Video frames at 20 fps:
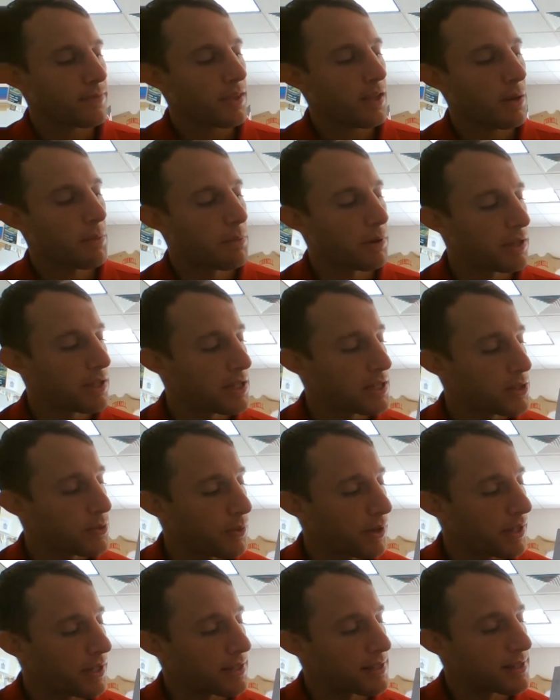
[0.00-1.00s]
But this
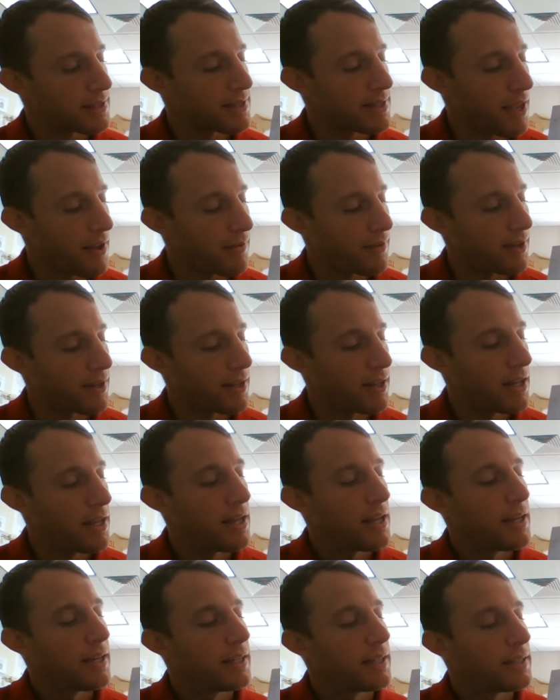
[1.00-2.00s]
week it's 7
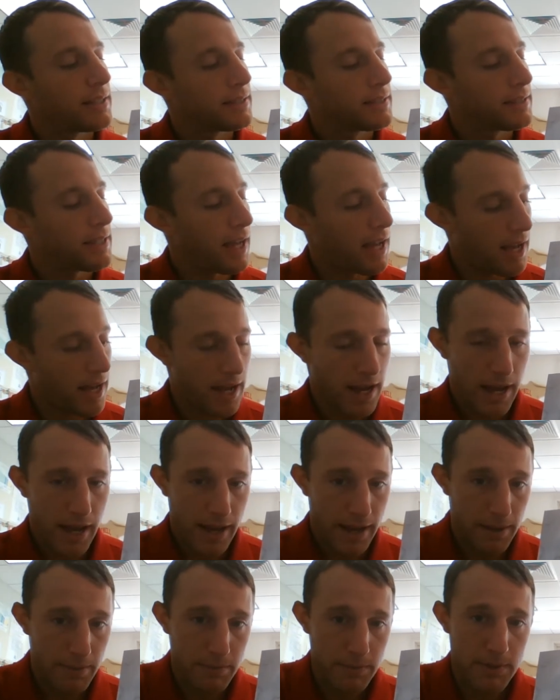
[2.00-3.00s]

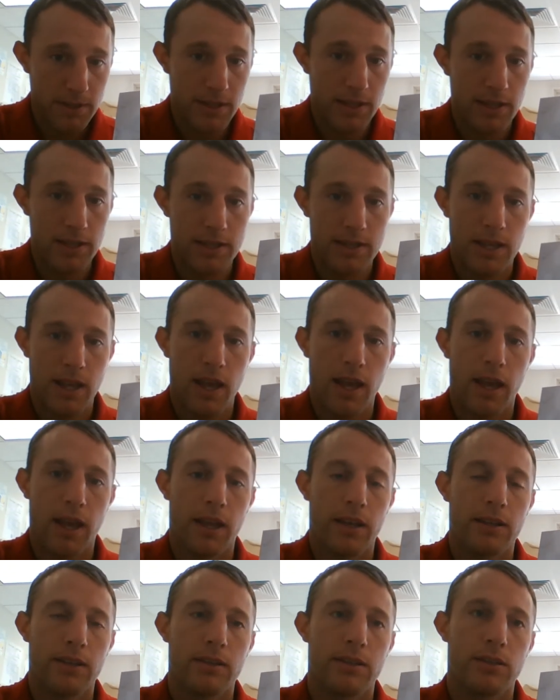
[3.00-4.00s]
times this a,
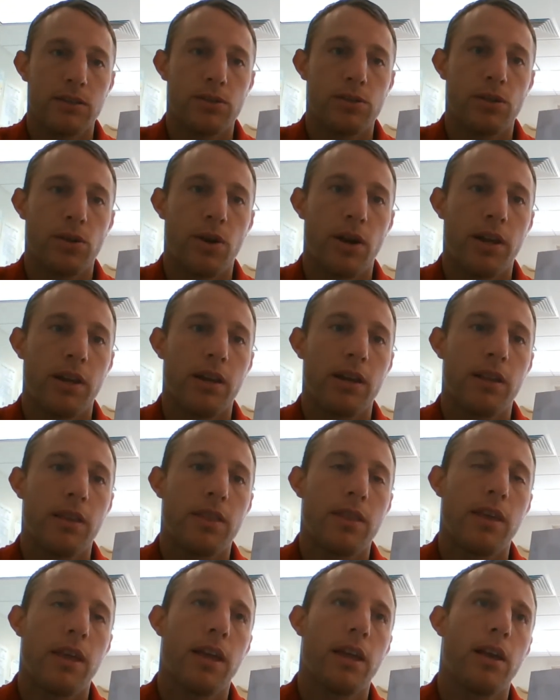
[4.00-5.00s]
and so I need to
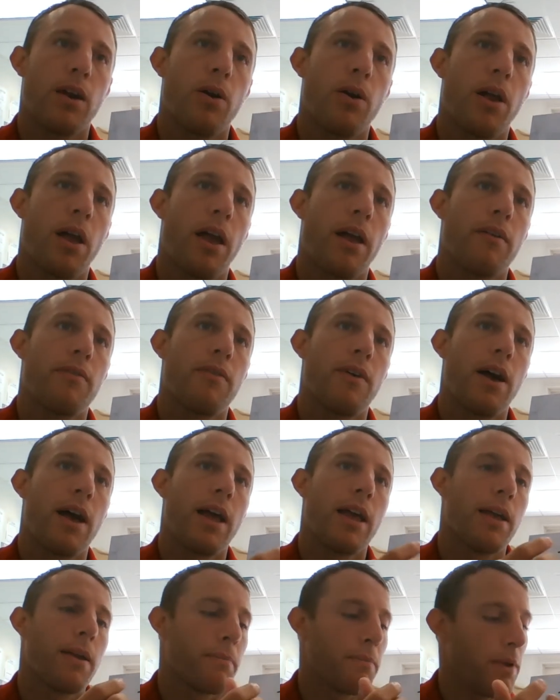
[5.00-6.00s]
think, okay, if I
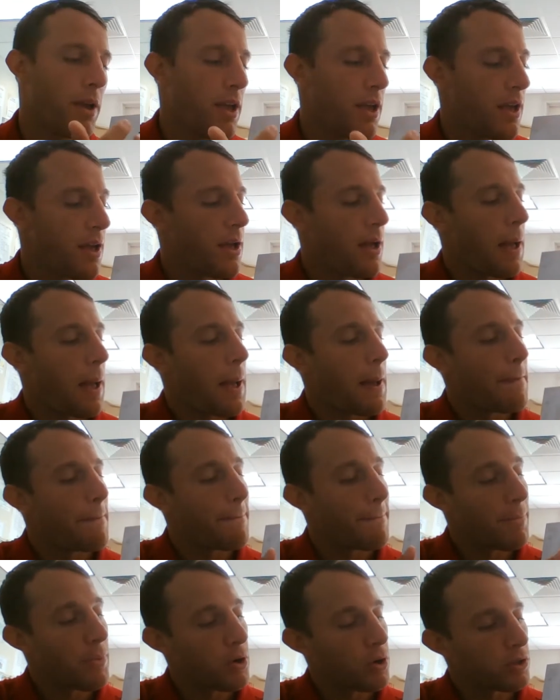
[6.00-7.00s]
am
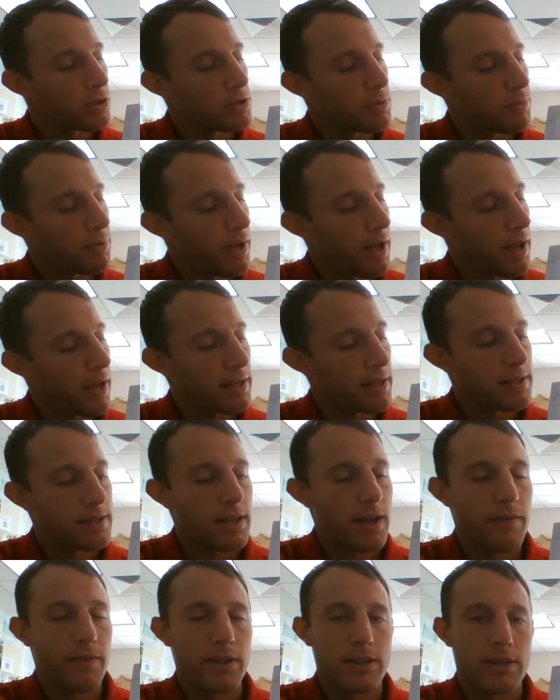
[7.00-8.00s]
multiplying
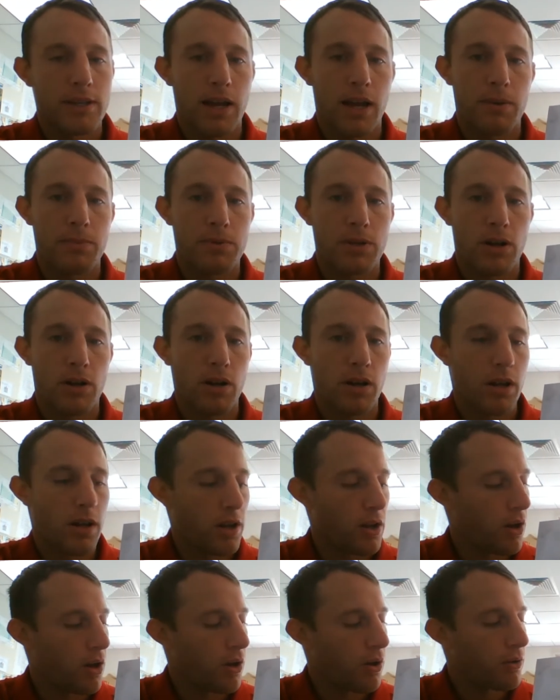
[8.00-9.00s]
7 times our
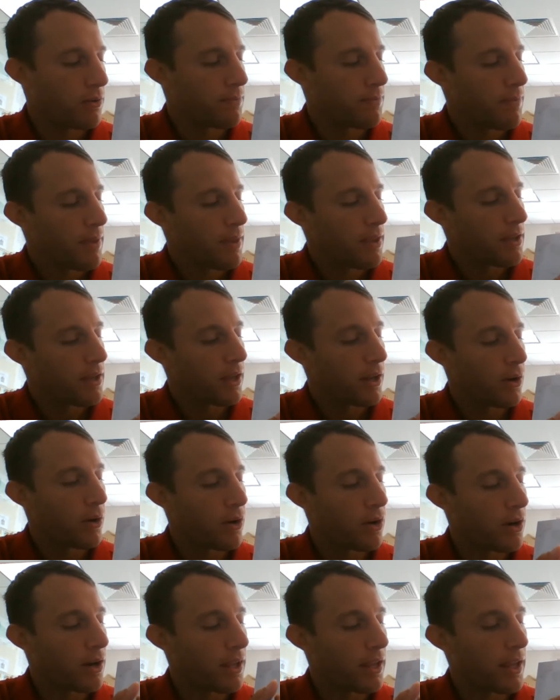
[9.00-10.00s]
unknown, in
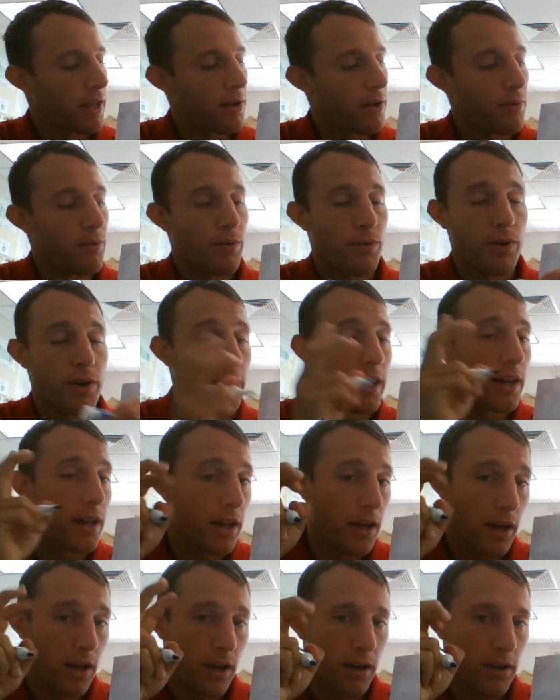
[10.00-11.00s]
order to get rid
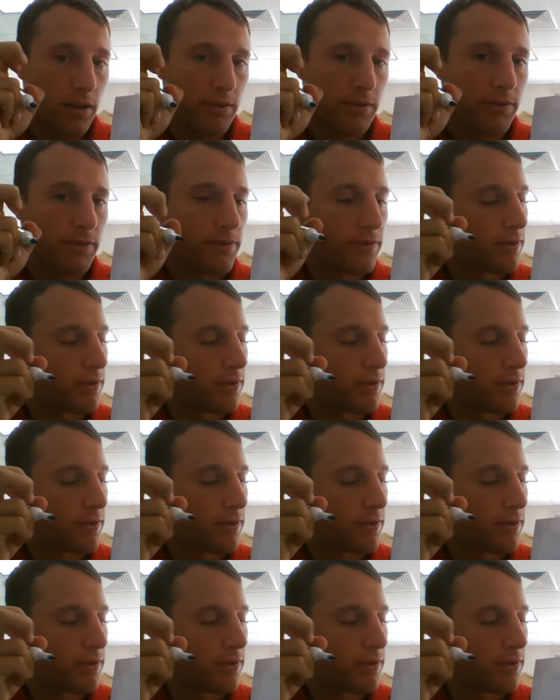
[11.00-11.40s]
of